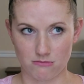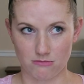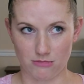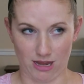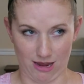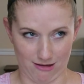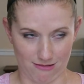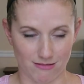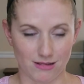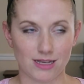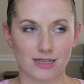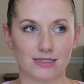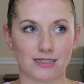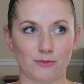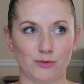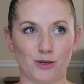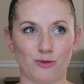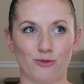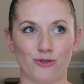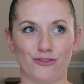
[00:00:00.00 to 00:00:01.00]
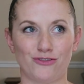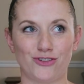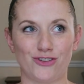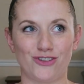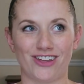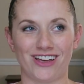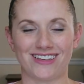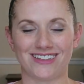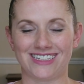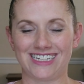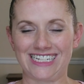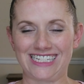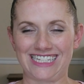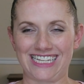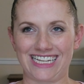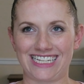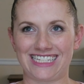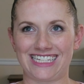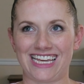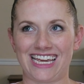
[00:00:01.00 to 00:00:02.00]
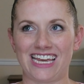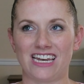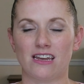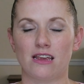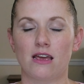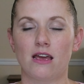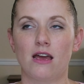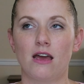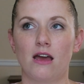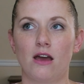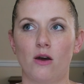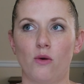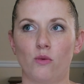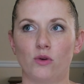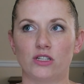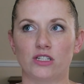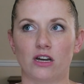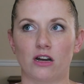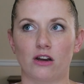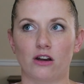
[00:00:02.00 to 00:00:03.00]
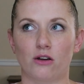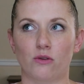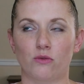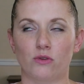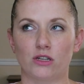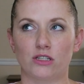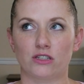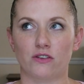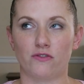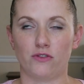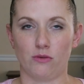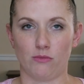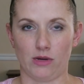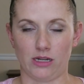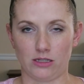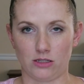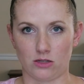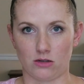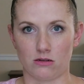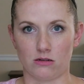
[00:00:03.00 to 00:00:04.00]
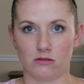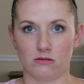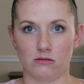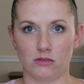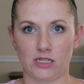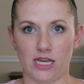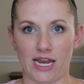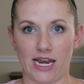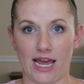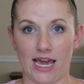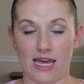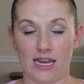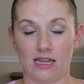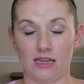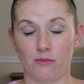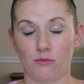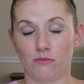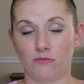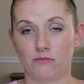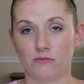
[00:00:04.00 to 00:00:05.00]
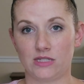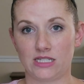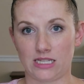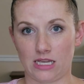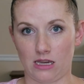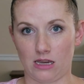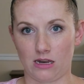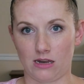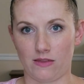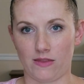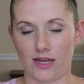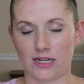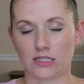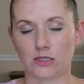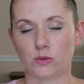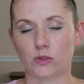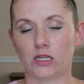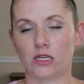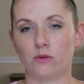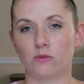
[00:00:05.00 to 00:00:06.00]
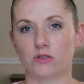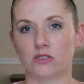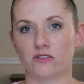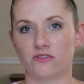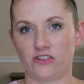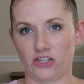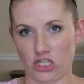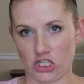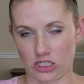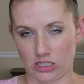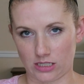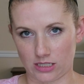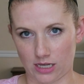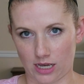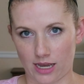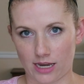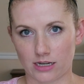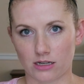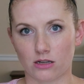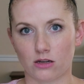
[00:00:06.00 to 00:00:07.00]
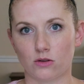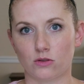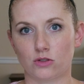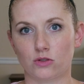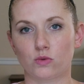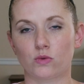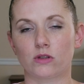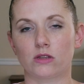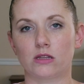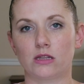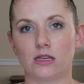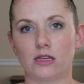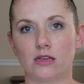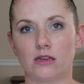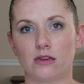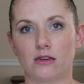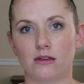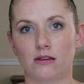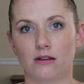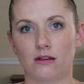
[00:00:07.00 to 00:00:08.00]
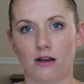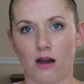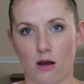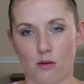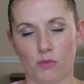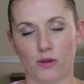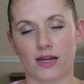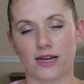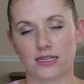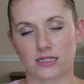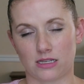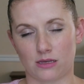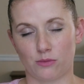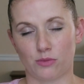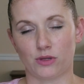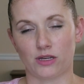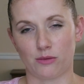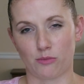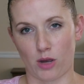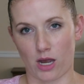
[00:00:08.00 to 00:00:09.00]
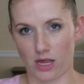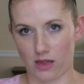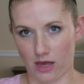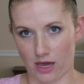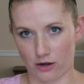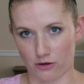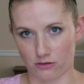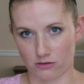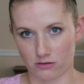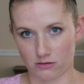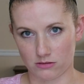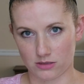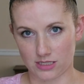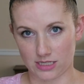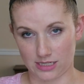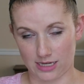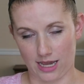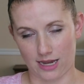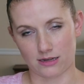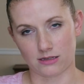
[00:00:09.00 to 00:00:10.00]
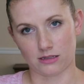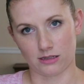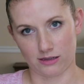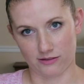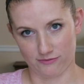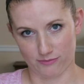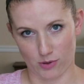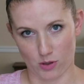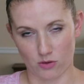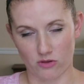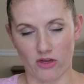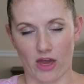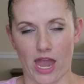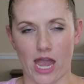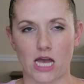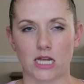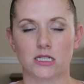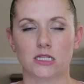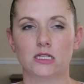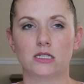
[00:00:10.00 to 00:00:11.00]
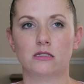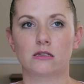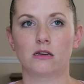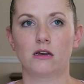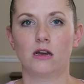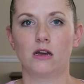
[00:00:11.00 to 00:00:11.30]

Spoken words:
Yeah, September of 2016, when Tucker was a few months old, and had him seen, and that's when he was officially diagnosed with the complex complete bilateral syndactyly of both hands.